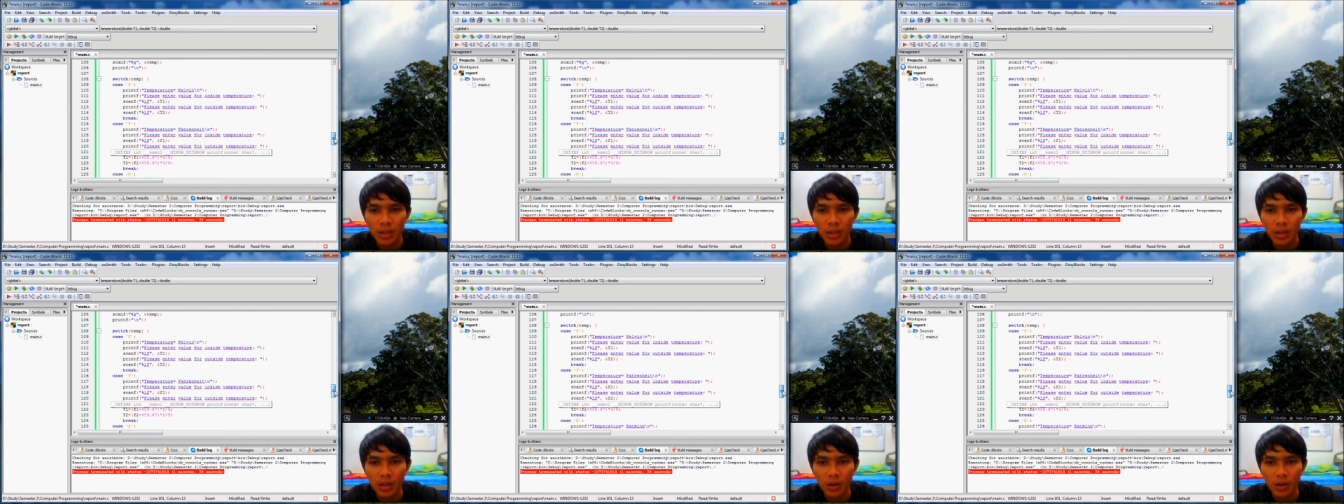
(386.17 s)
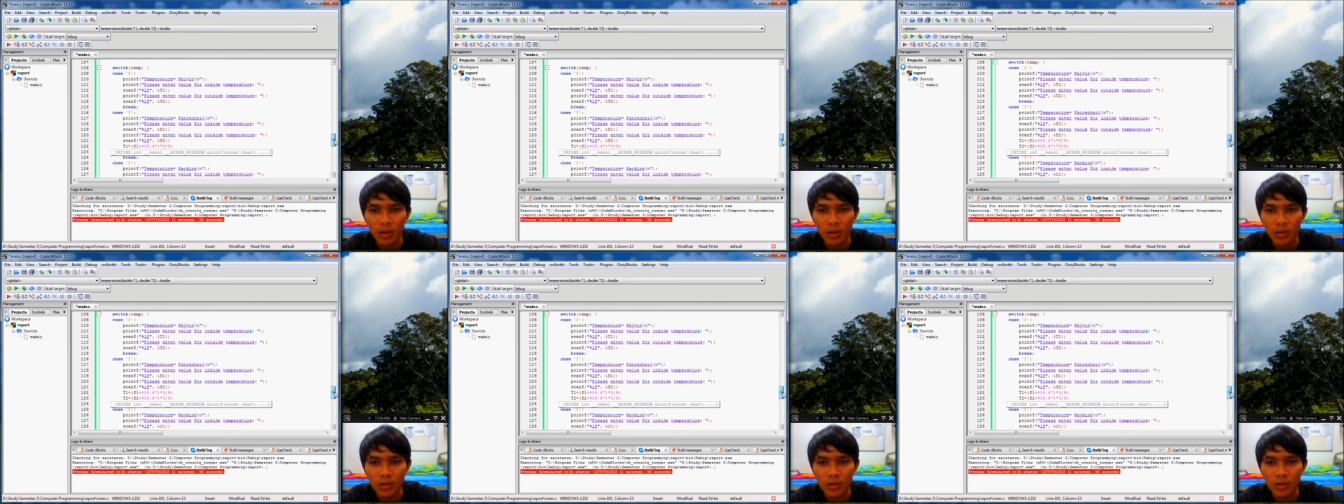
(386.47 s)

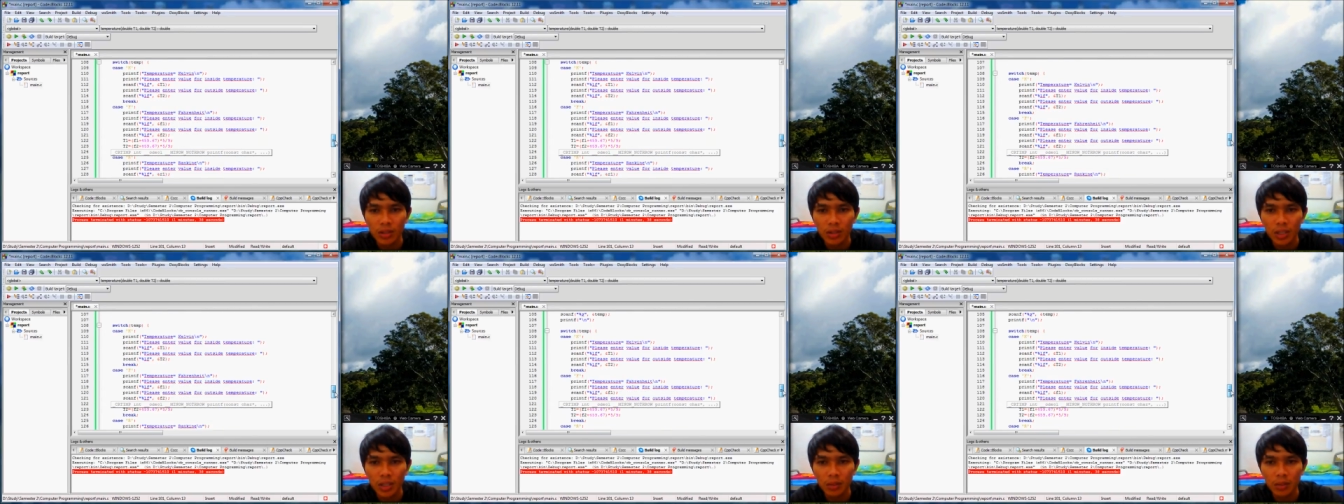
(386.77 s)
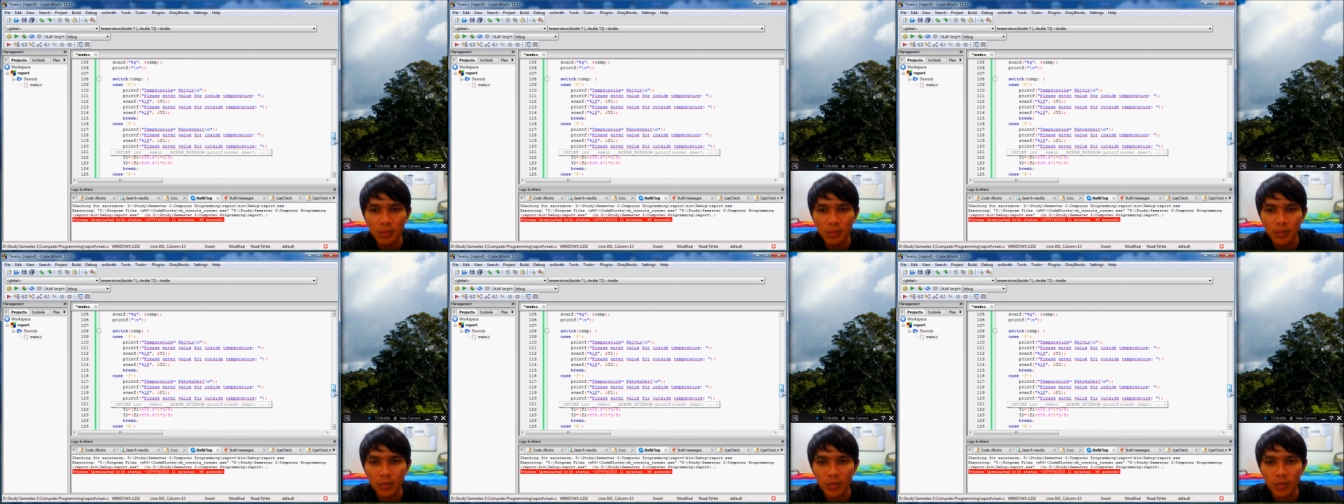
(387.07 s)
Also same
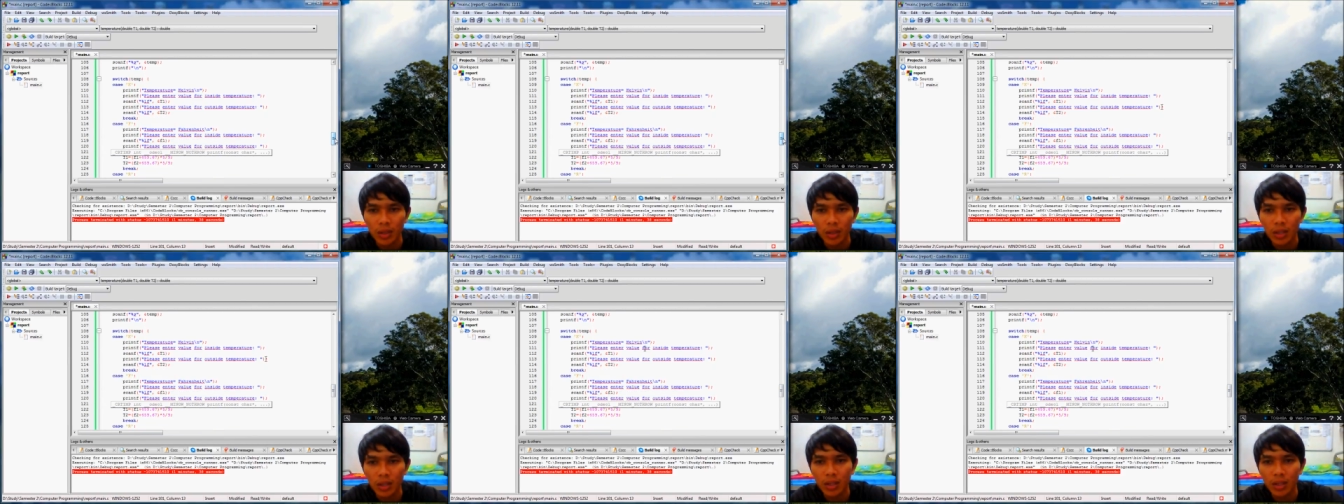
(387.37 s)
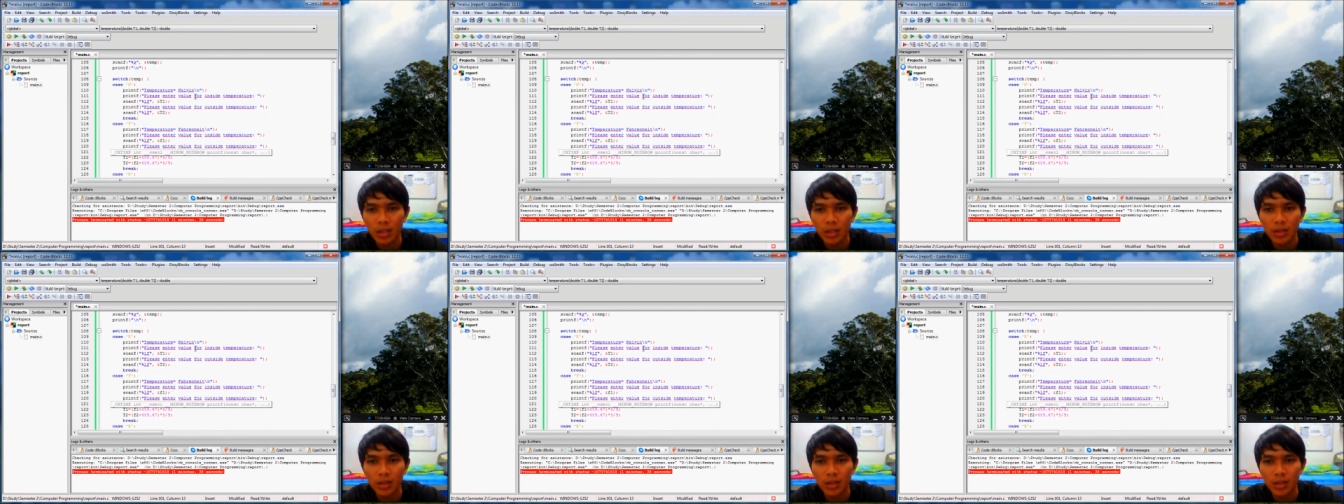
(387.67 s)
is
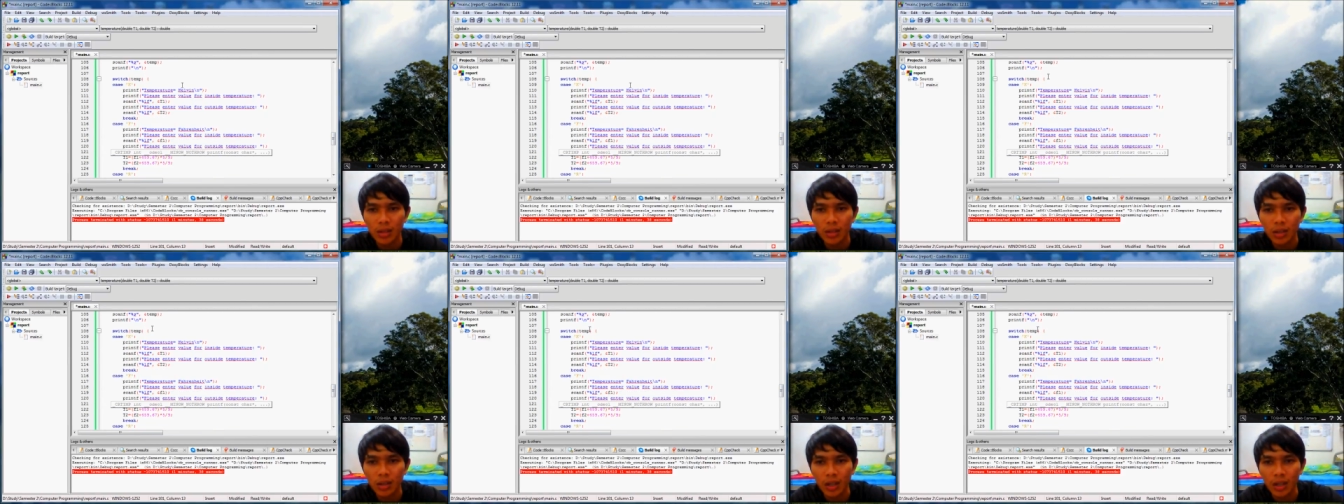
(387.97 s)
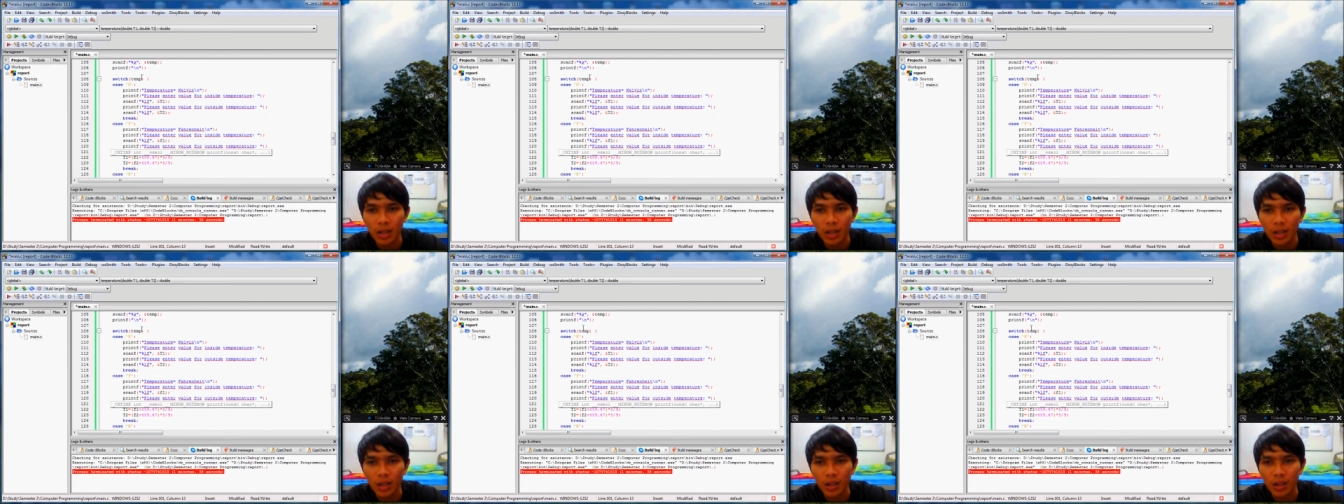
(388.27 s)

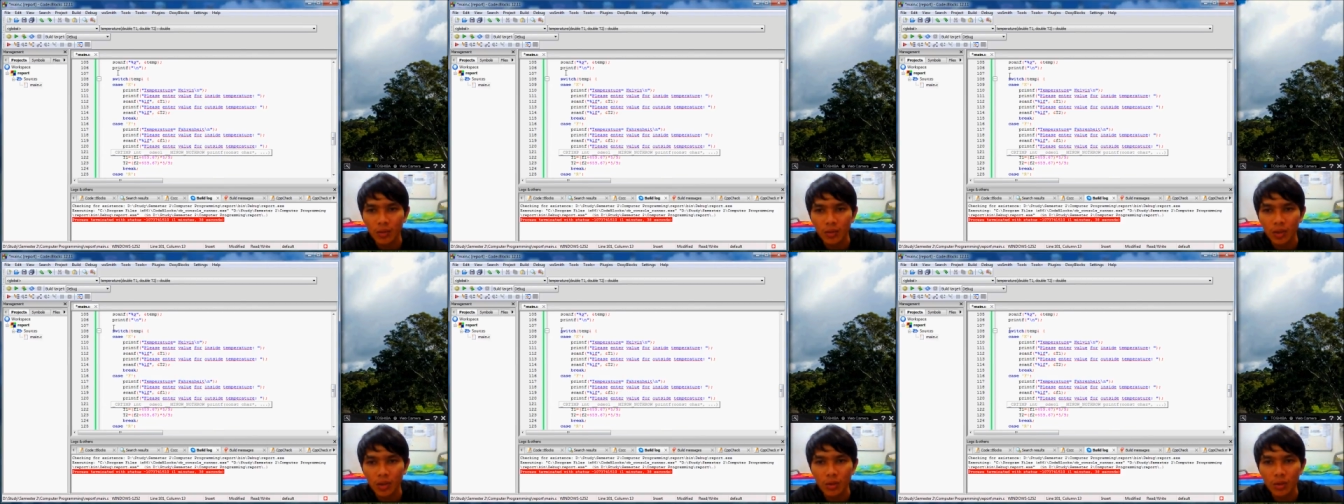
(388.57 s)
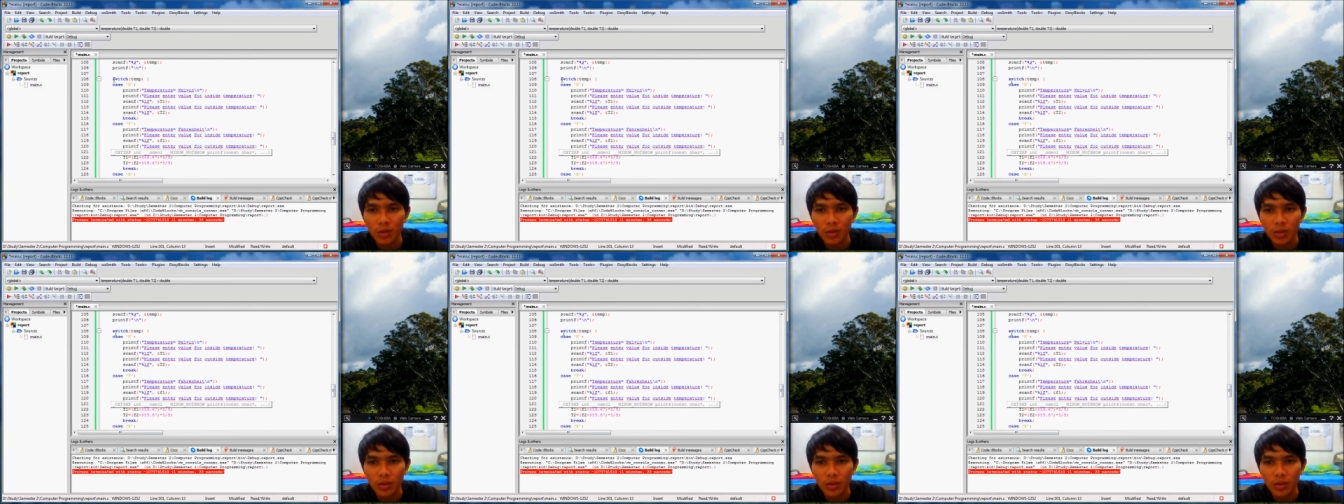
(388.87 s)
we use the